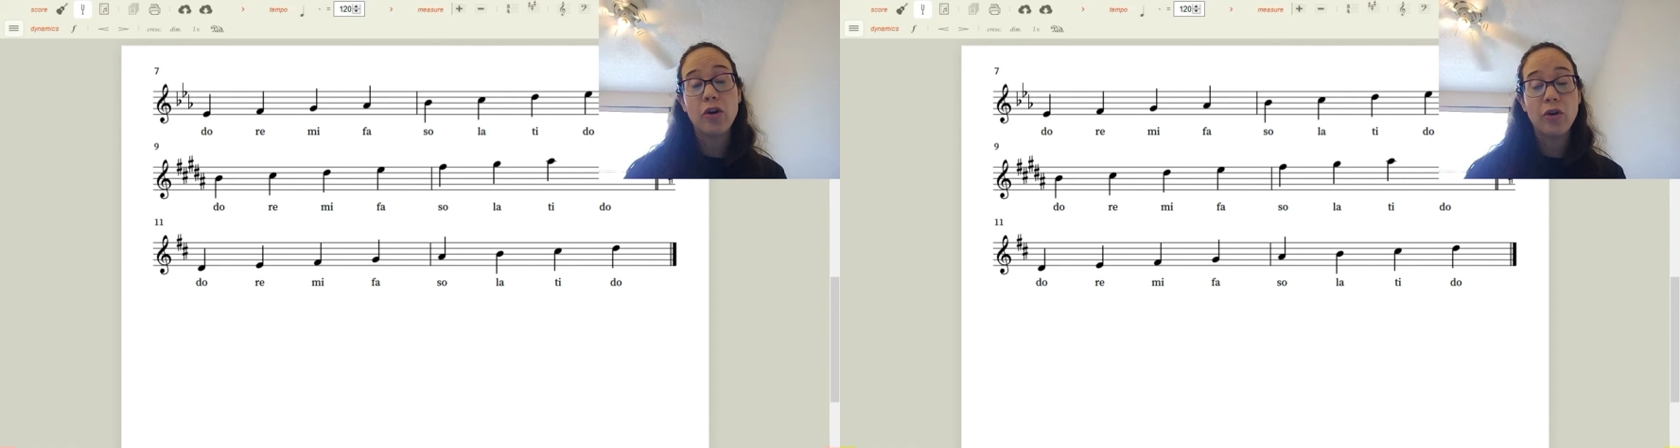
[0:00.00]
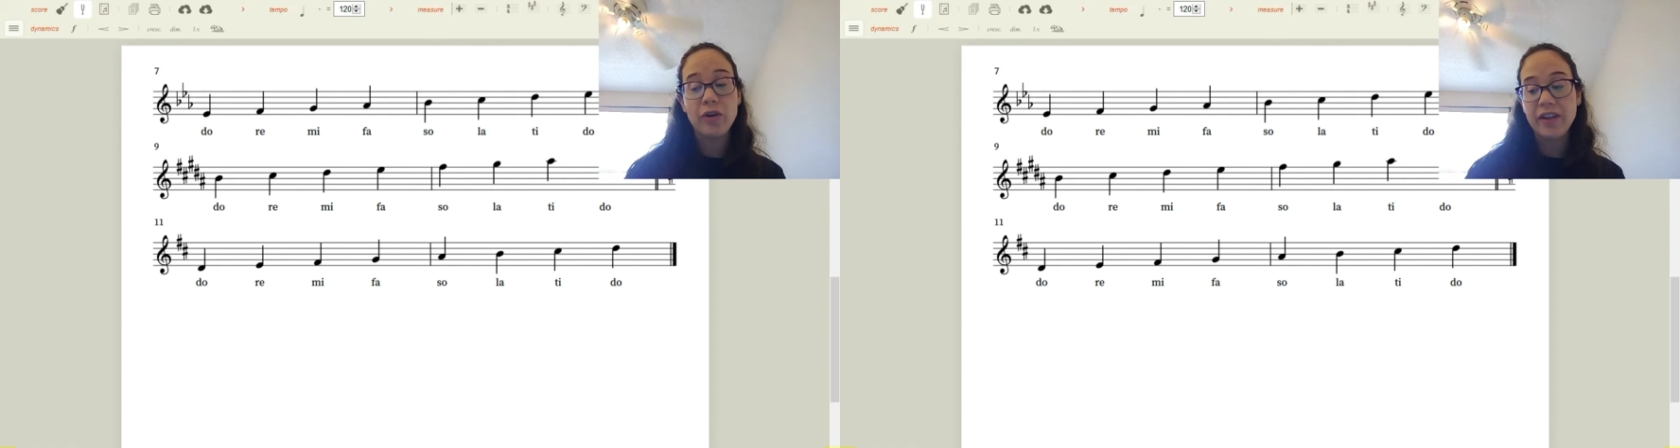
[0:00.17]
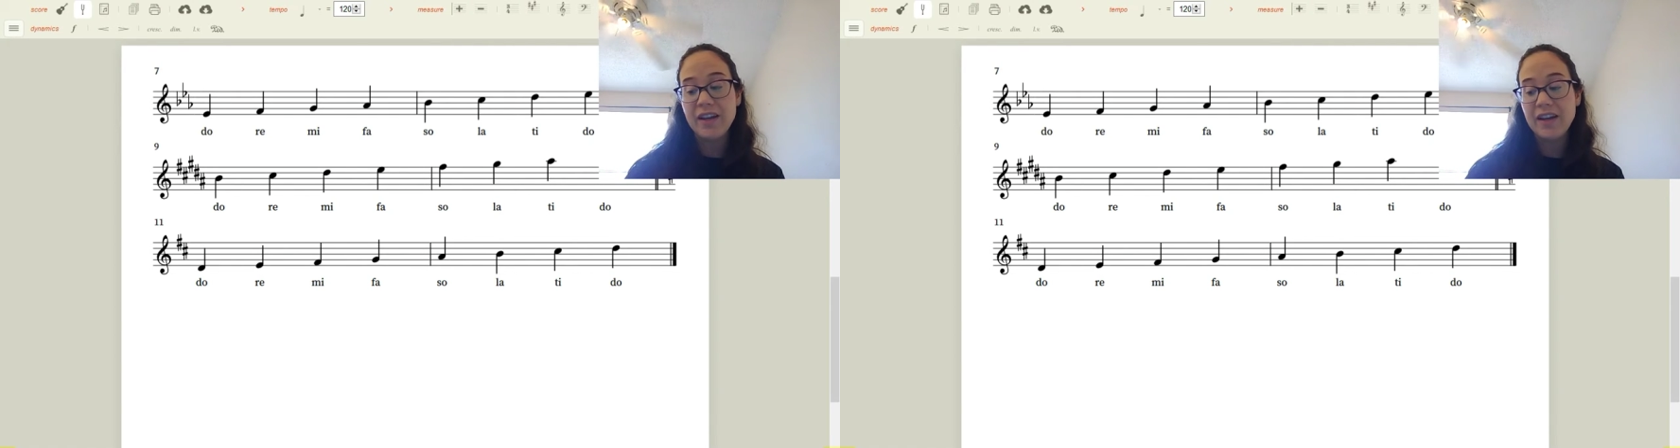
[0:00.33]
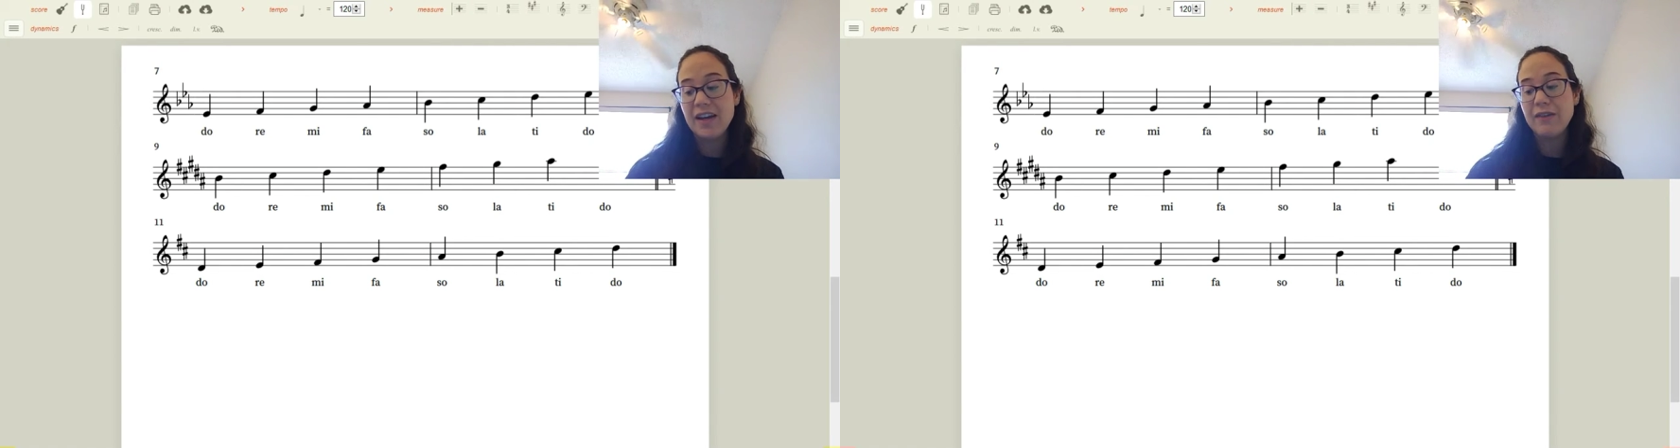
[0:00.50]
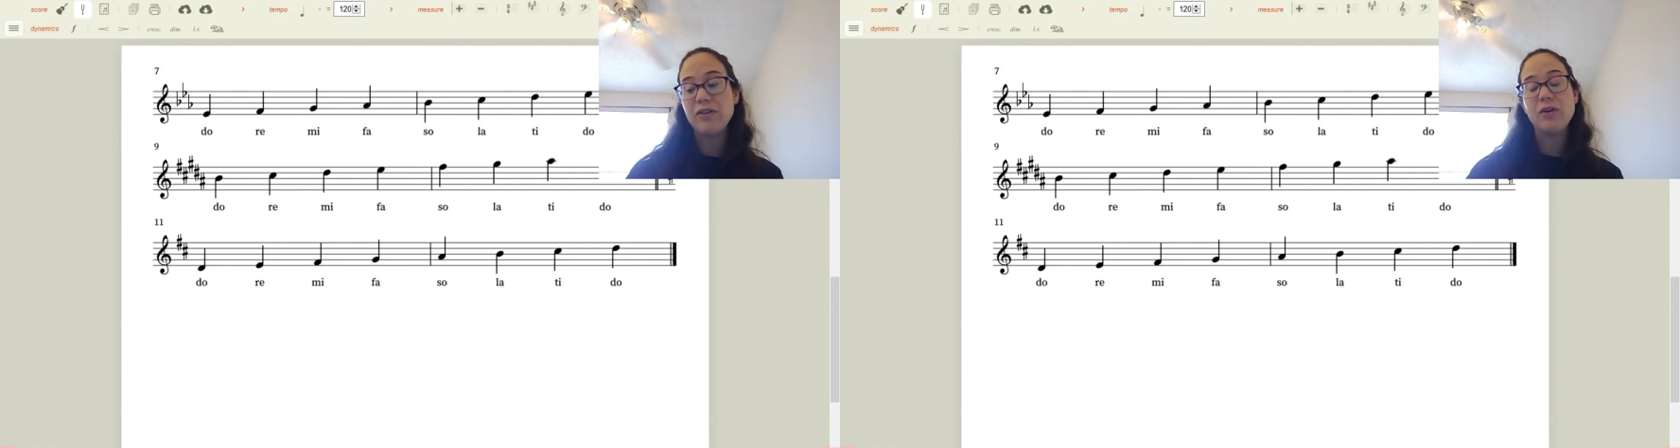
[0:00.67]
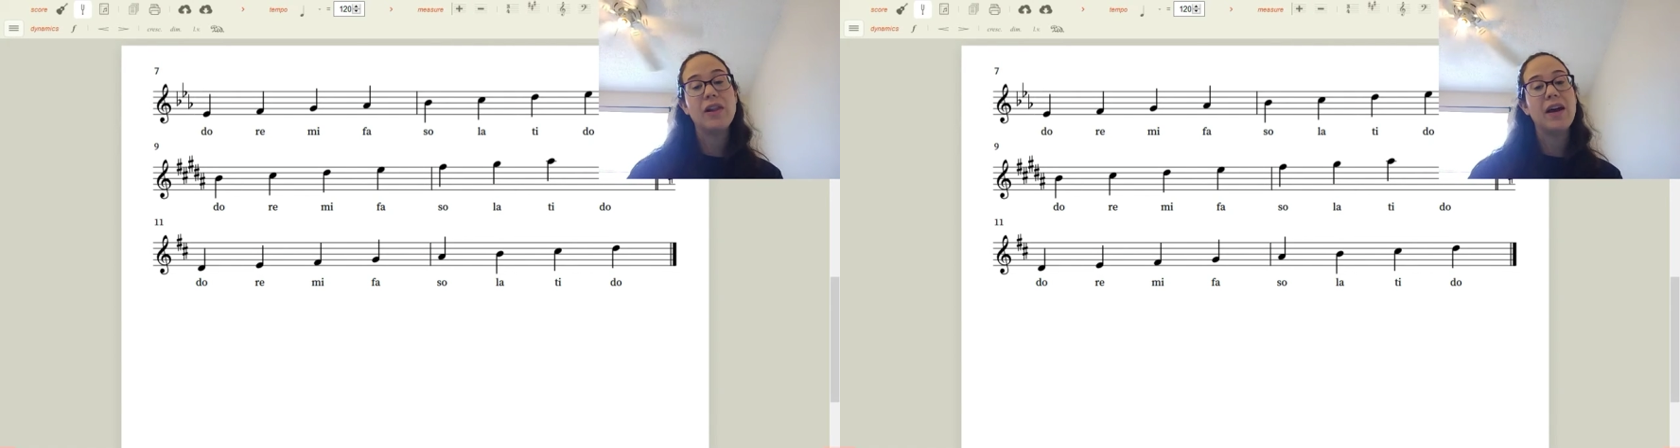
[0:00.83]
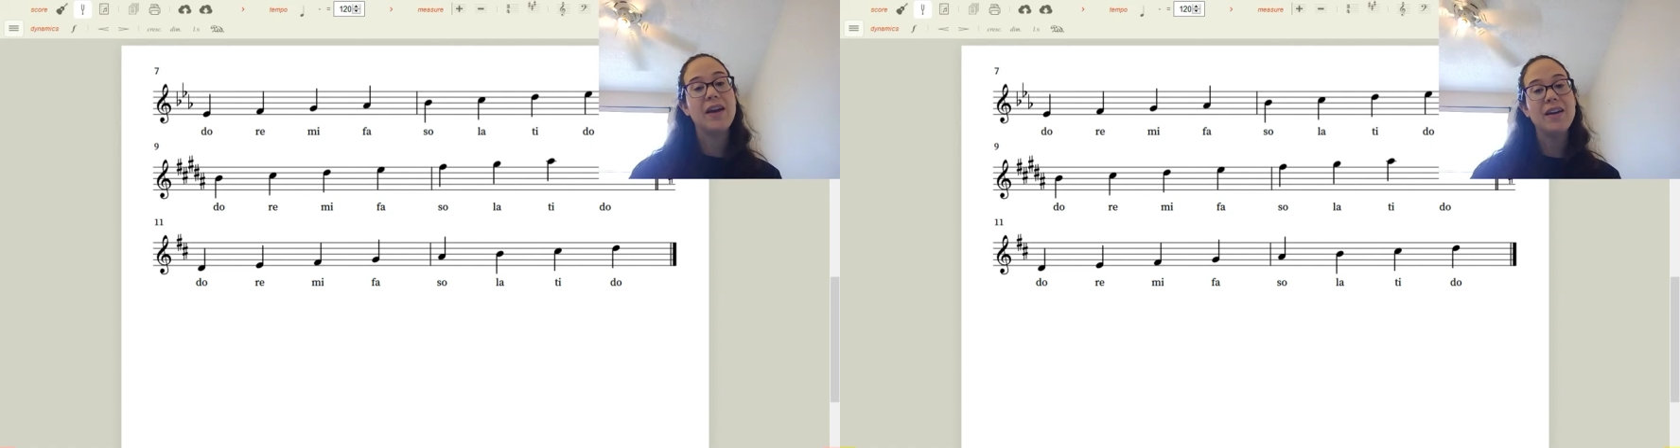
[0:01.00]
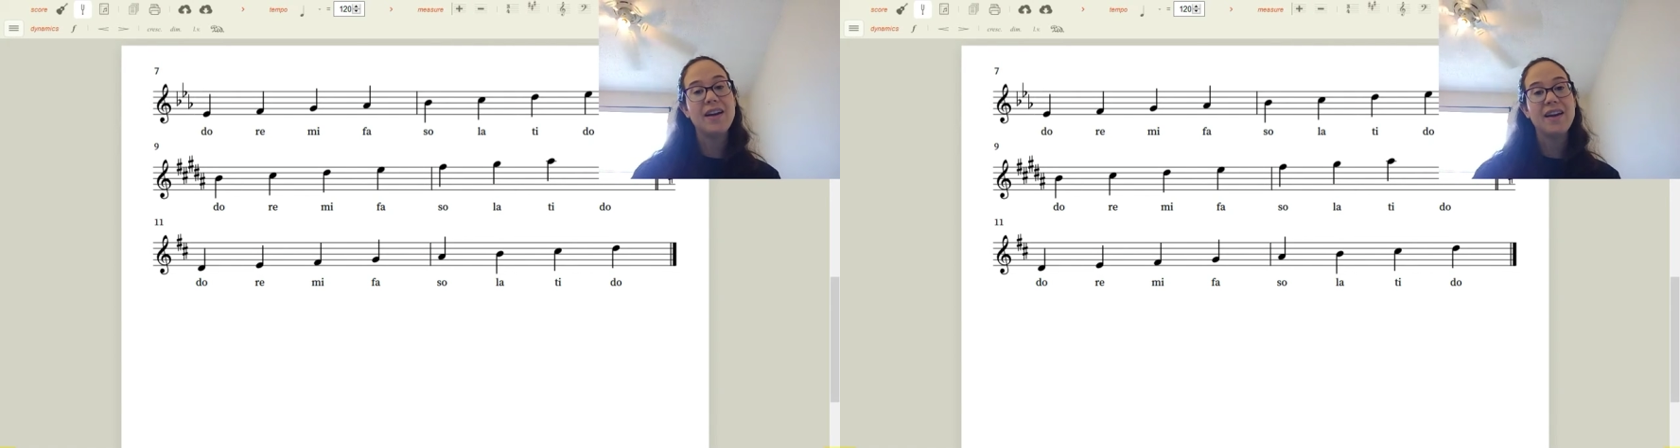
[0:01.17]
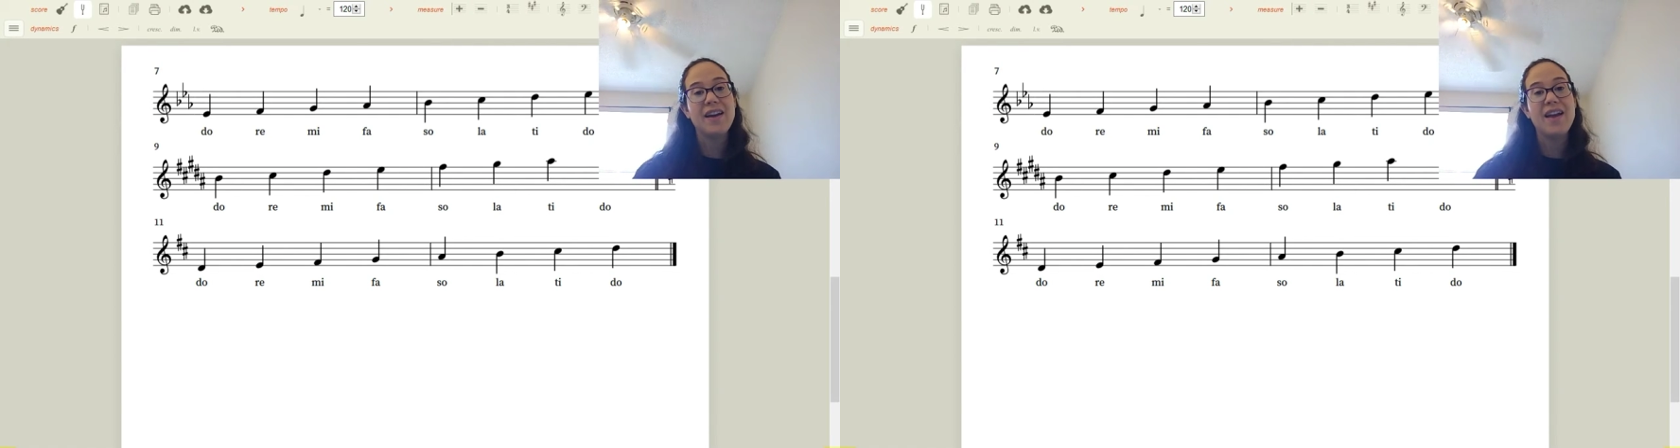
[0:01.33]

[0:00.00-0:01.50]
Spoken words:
early if you like,